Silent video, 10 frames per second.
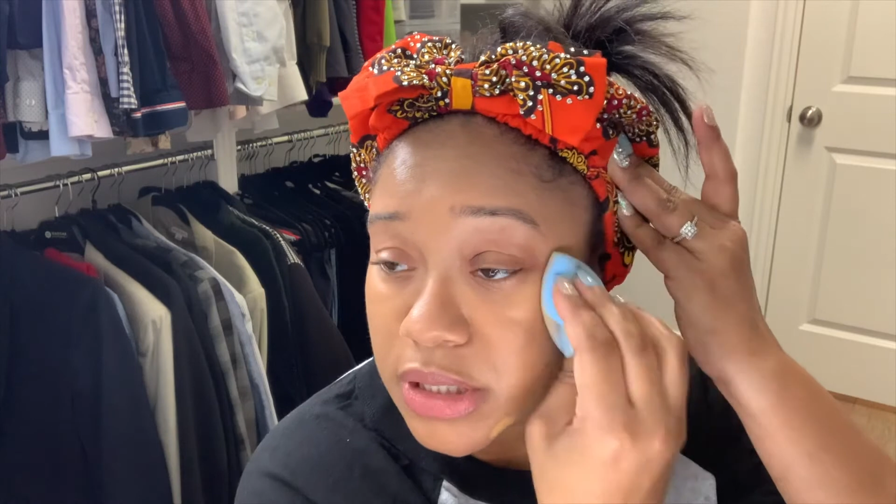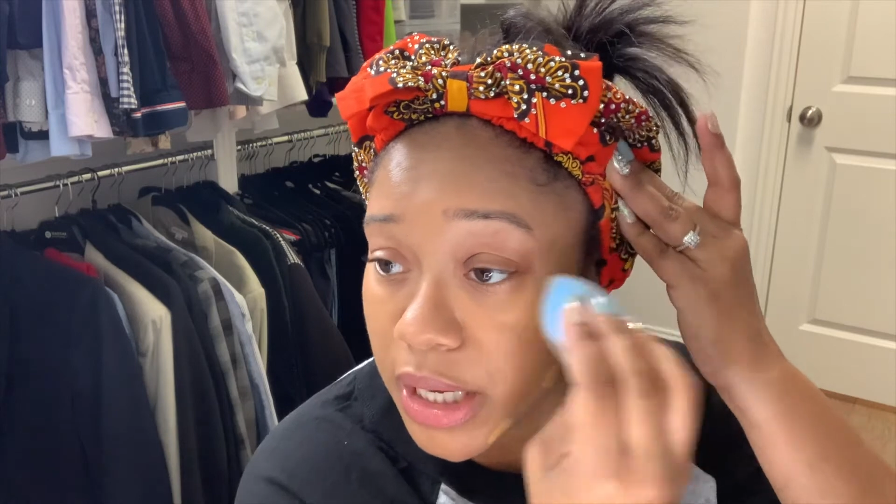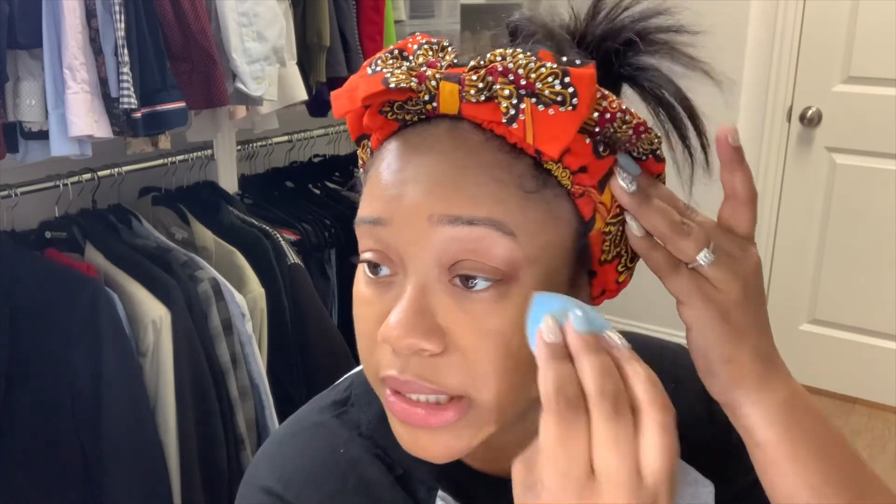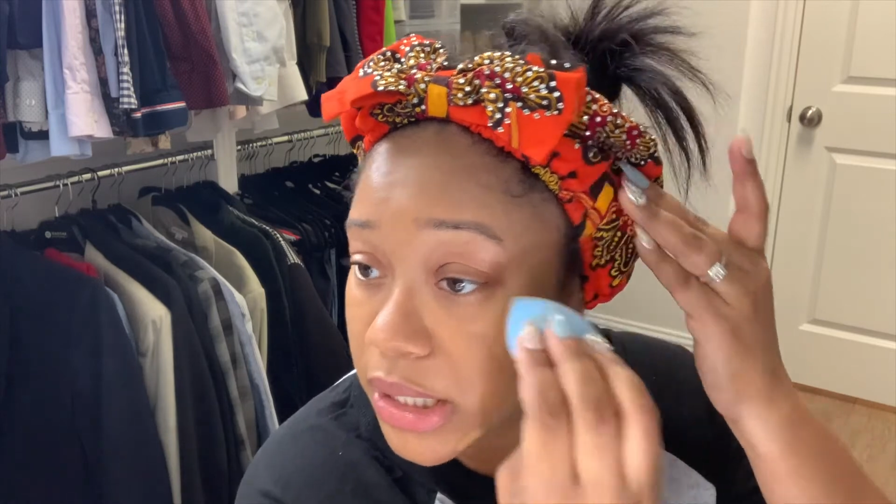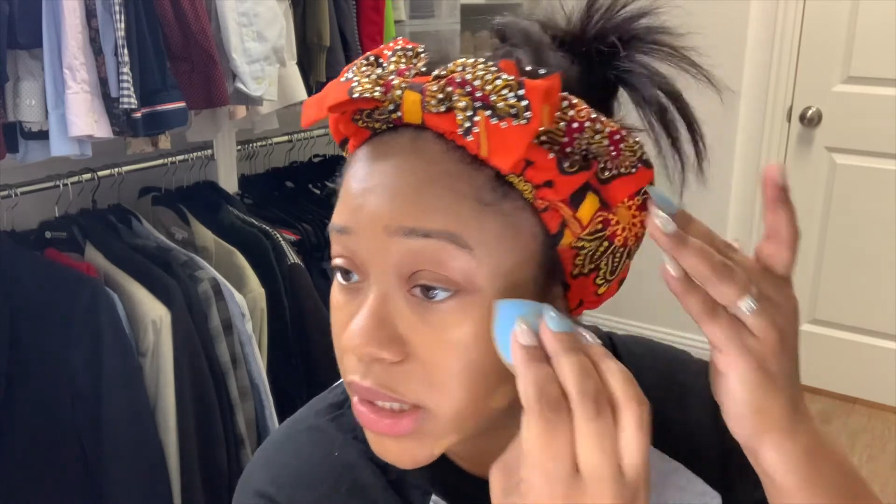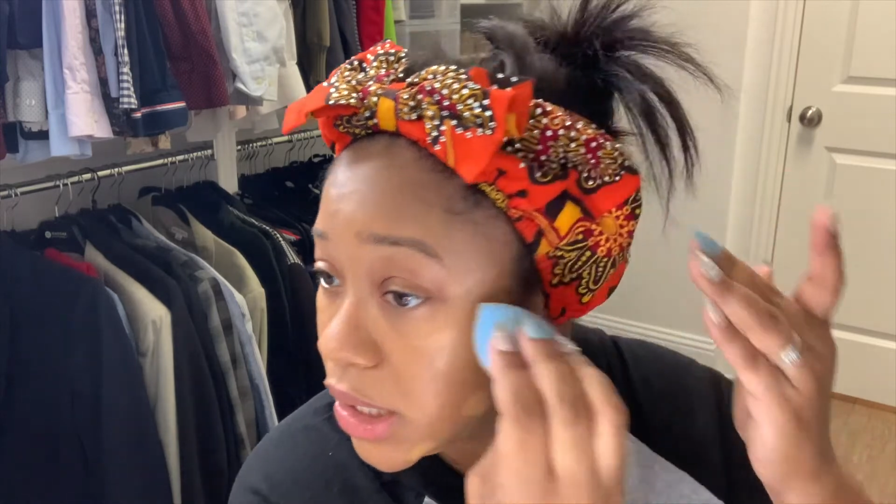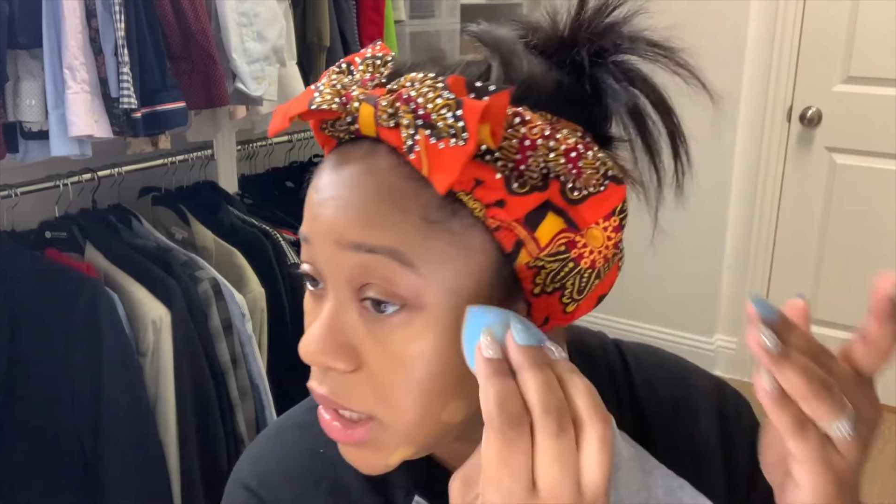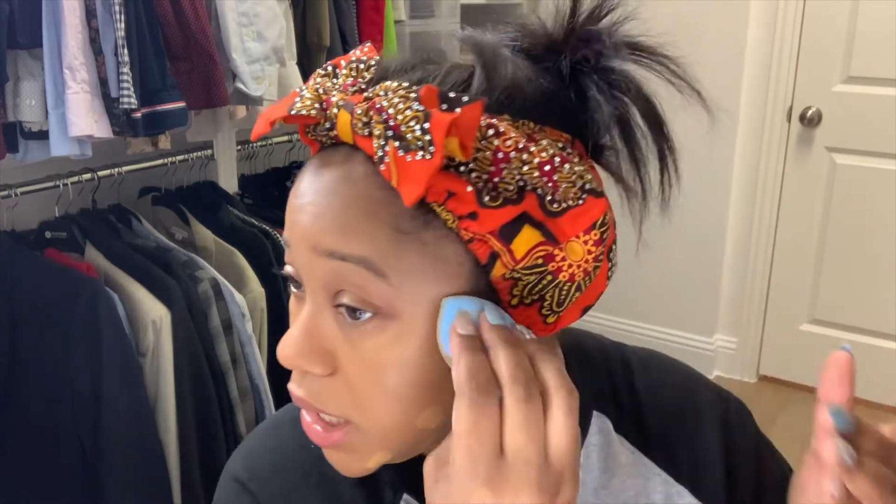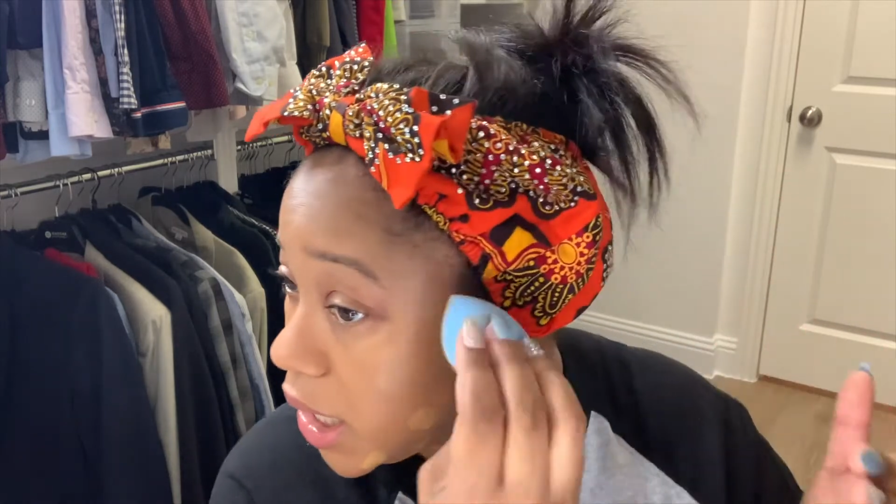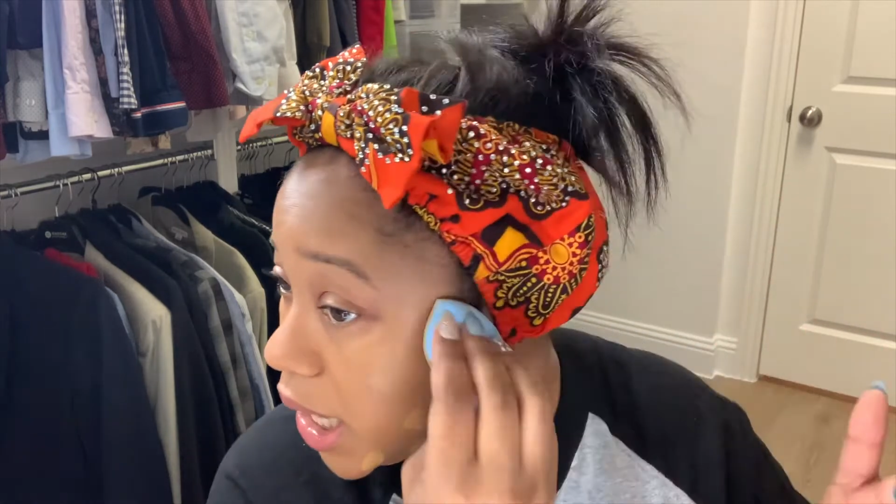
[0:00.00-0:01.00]
Like,
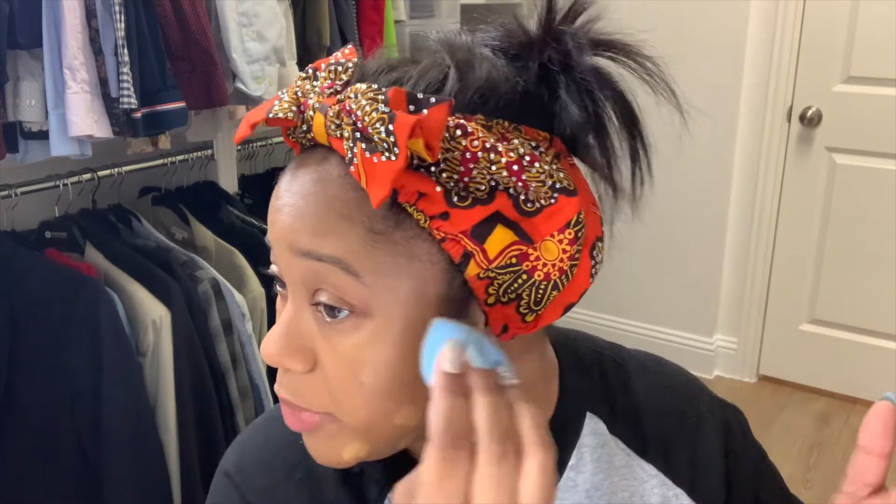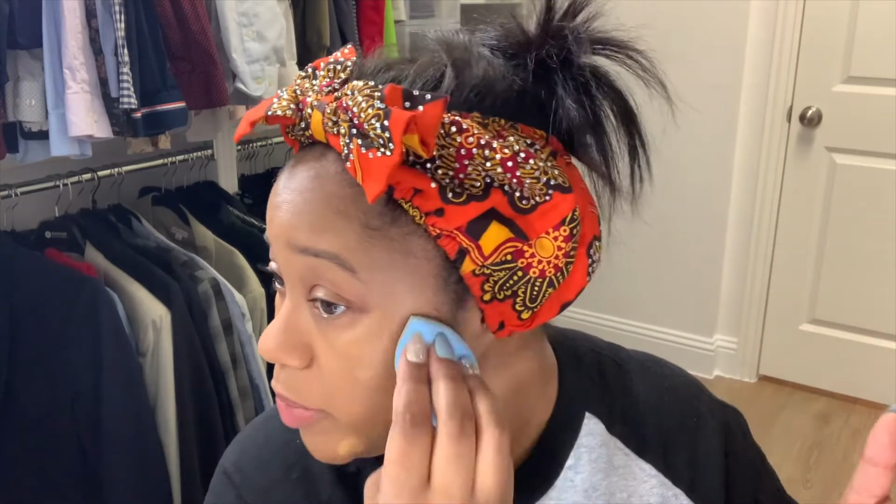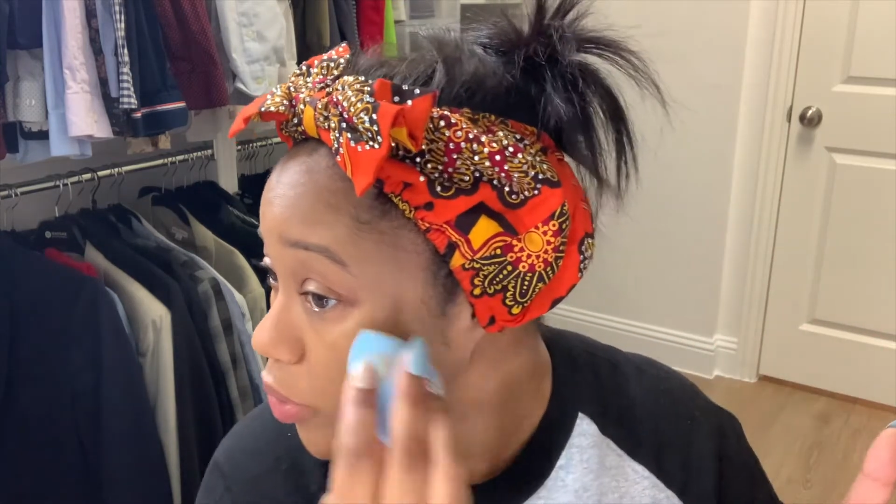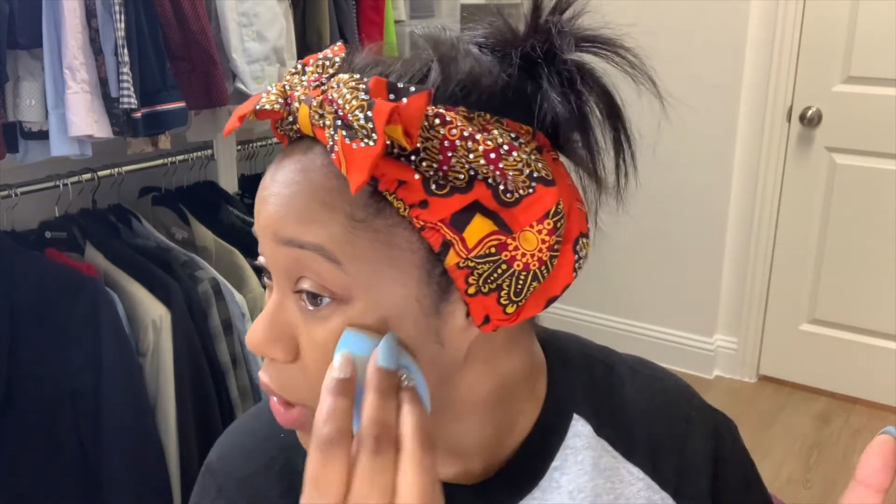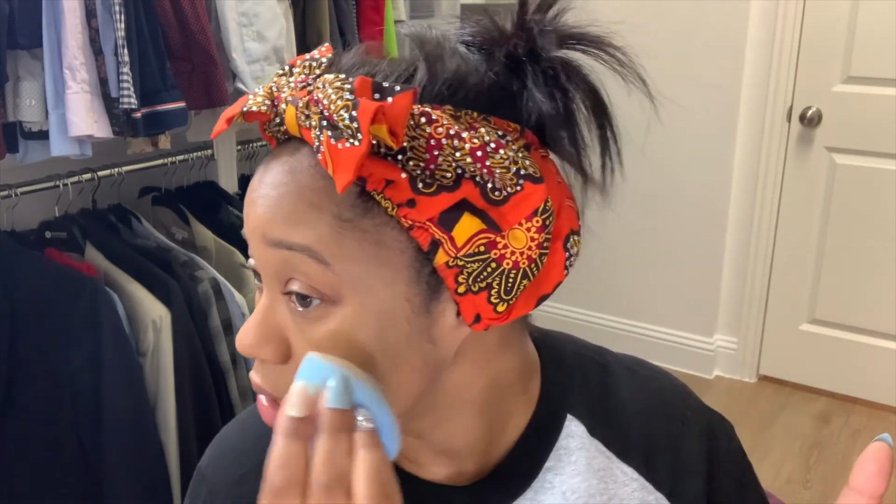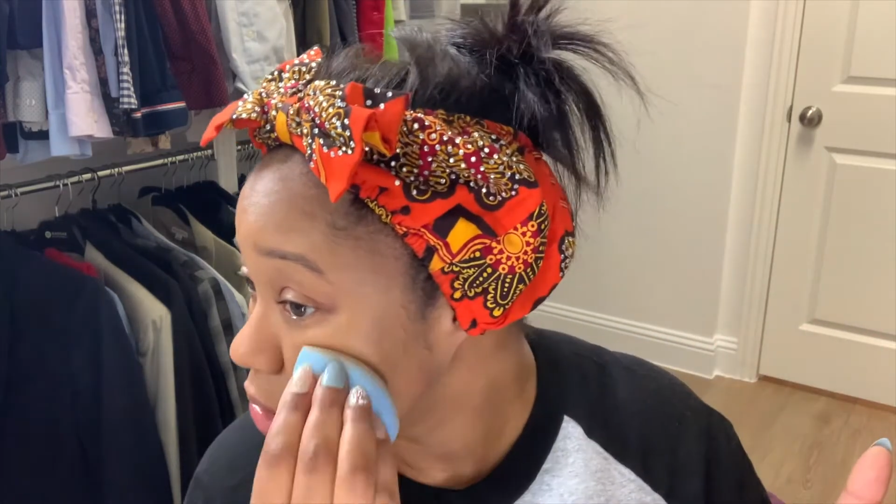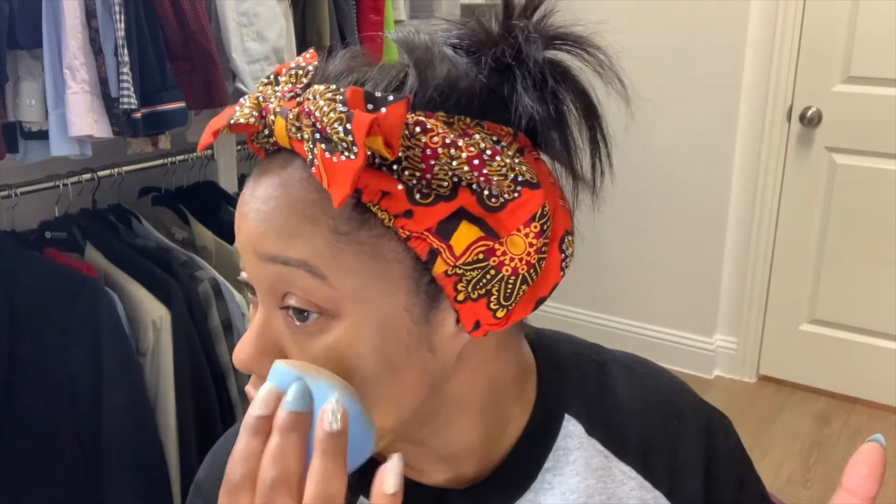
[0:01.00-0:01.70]
I'm impressed so